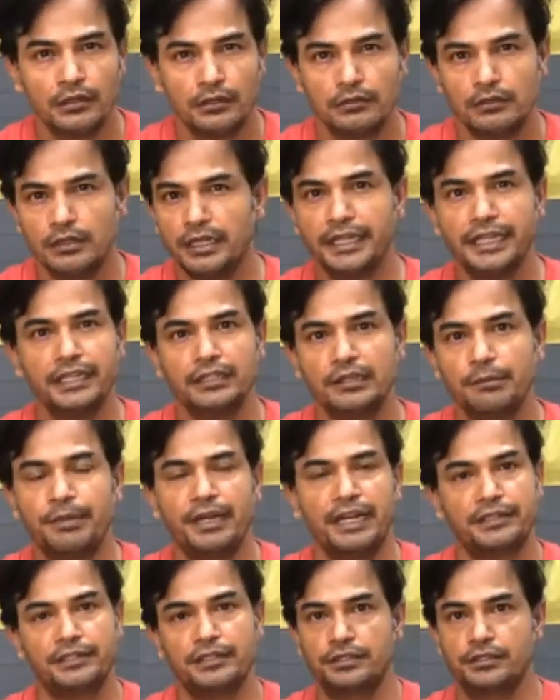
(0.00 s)
Again, the
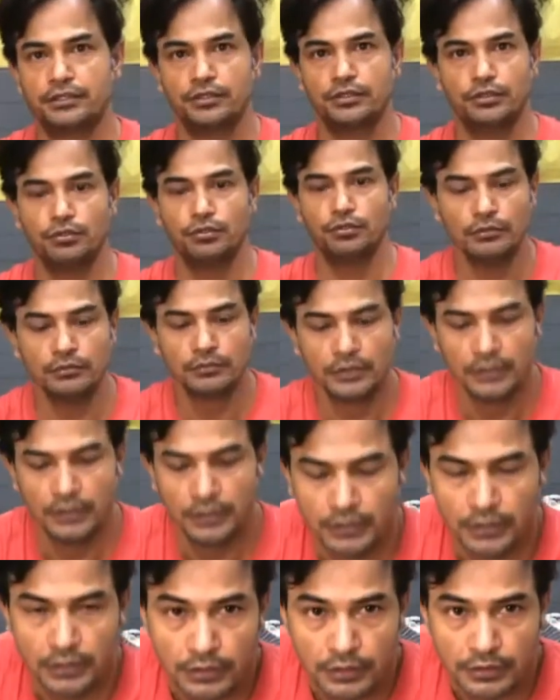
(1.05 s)
practice.
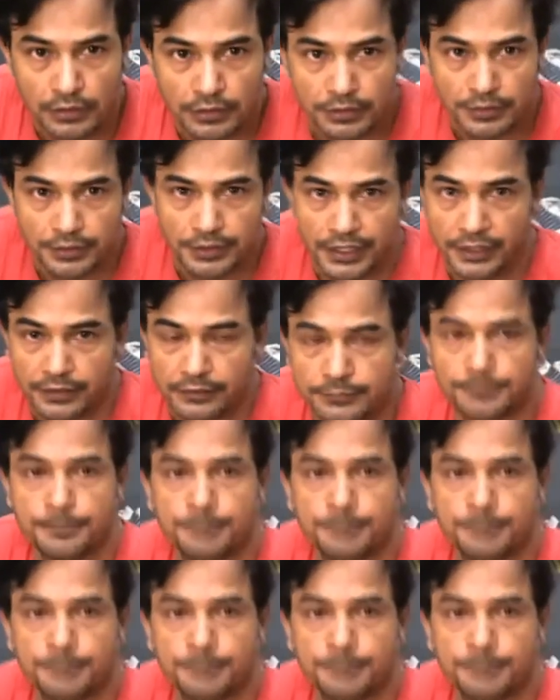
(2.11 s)
Yeah.